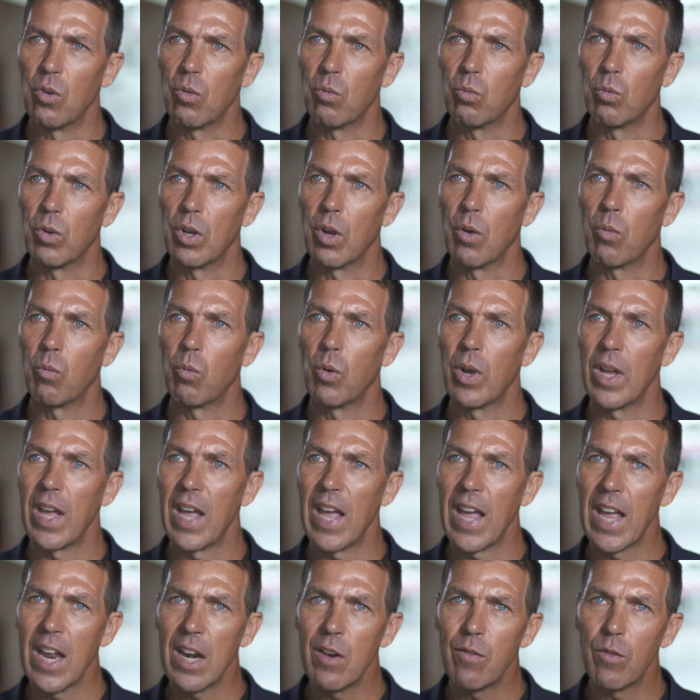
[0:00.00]
We're
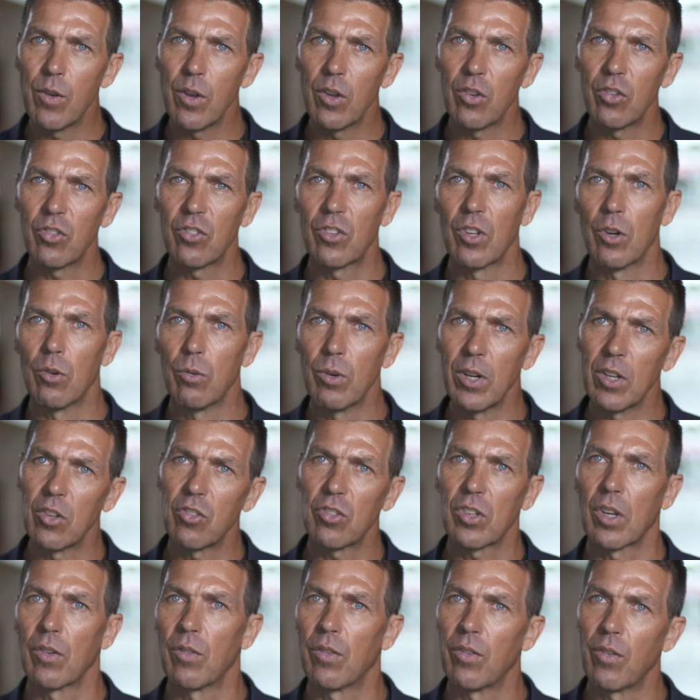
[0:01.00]
adverse to the
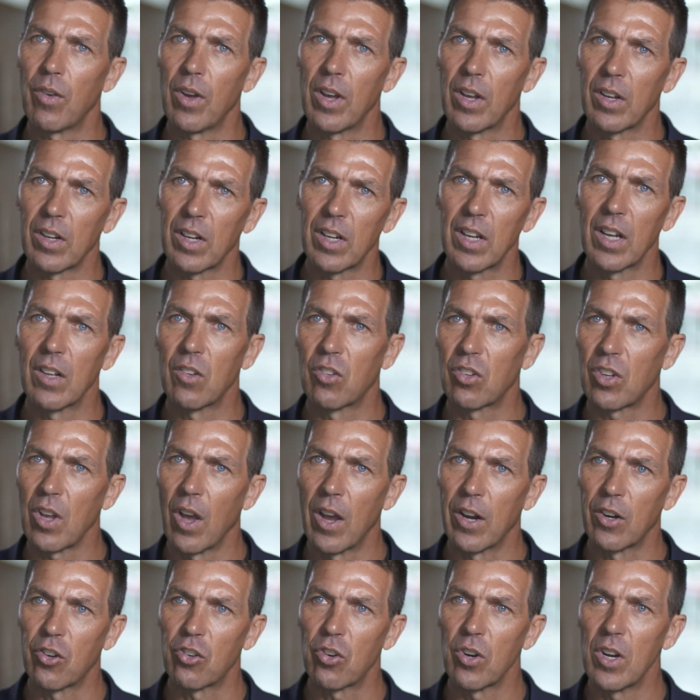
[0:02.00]
risk of kids
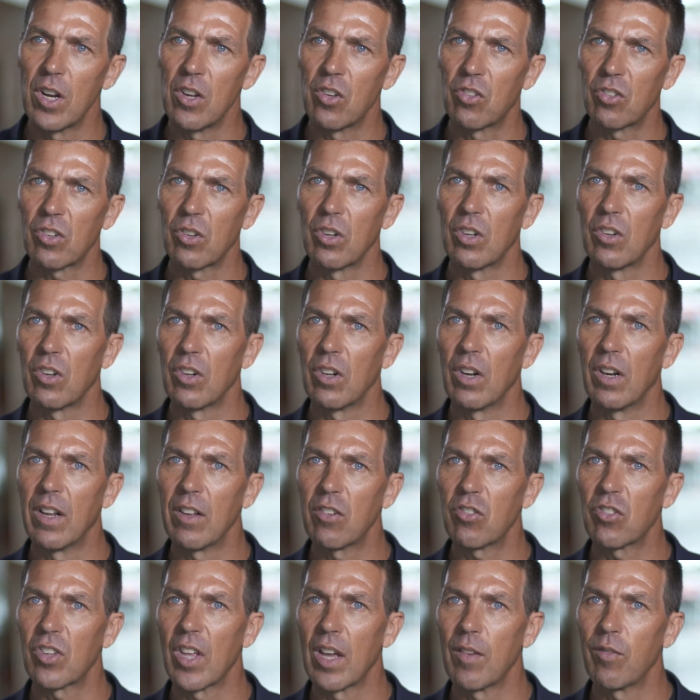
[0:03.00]
going trees
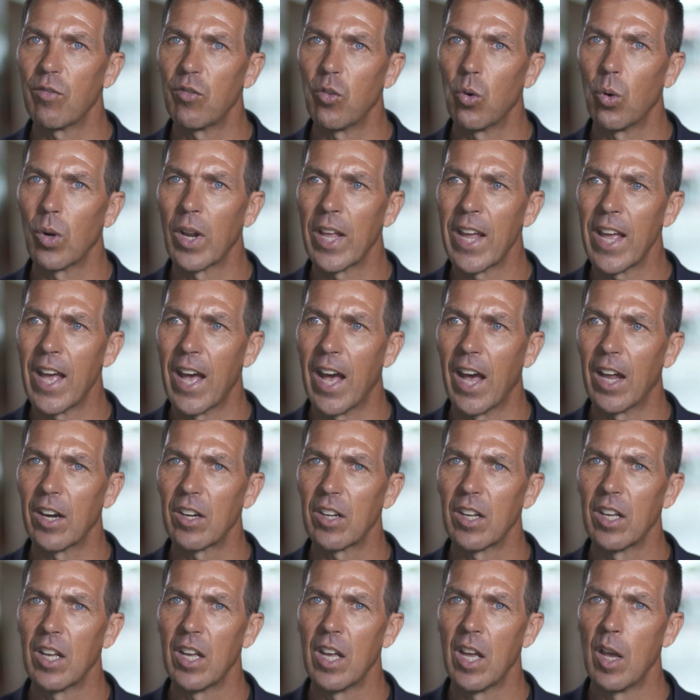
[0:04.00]
lest they fall out,
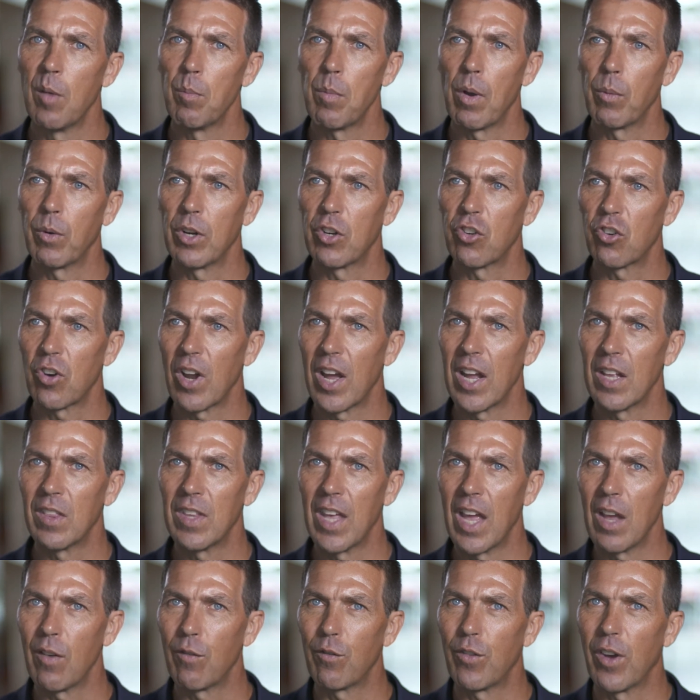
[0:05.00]
but we trade
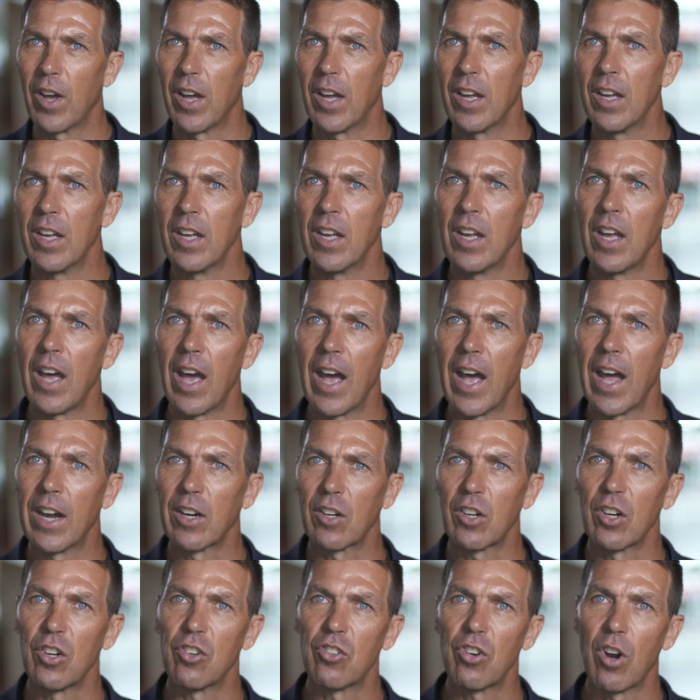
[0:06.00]
that for
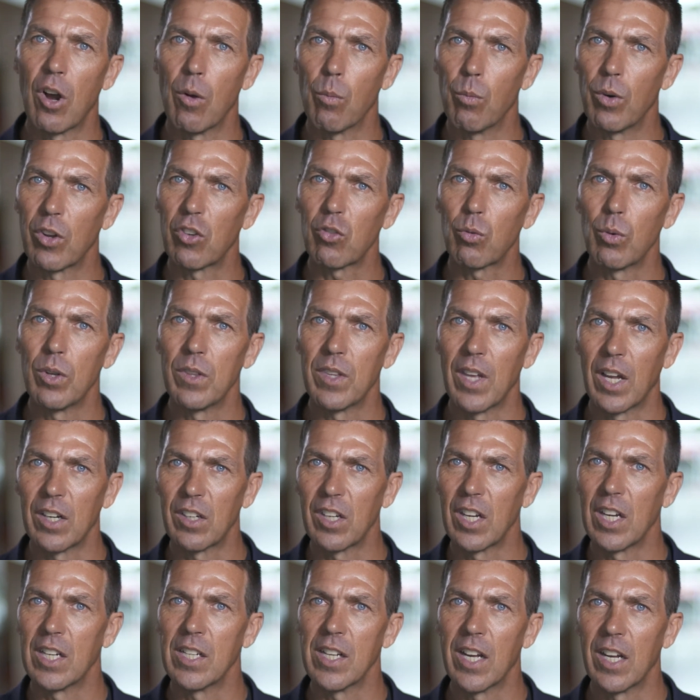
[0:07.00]
uncontrolled risk when they're
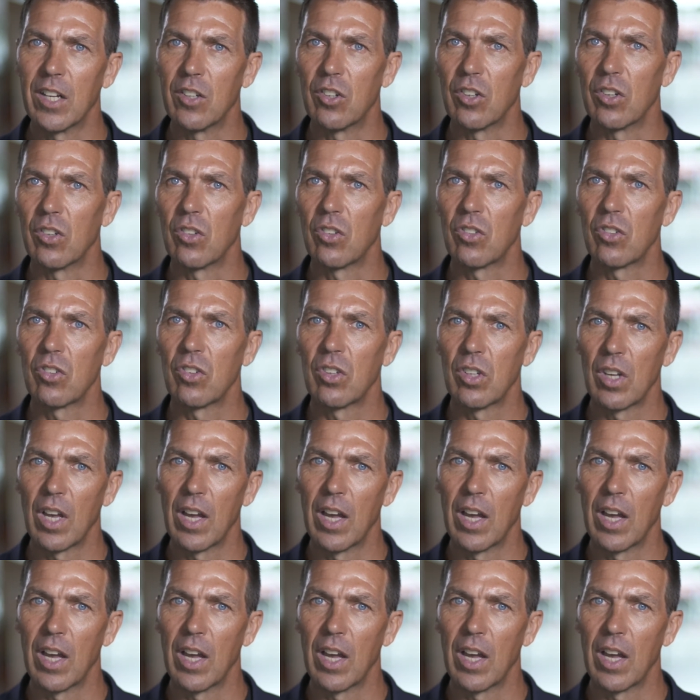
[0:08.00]
teenagers.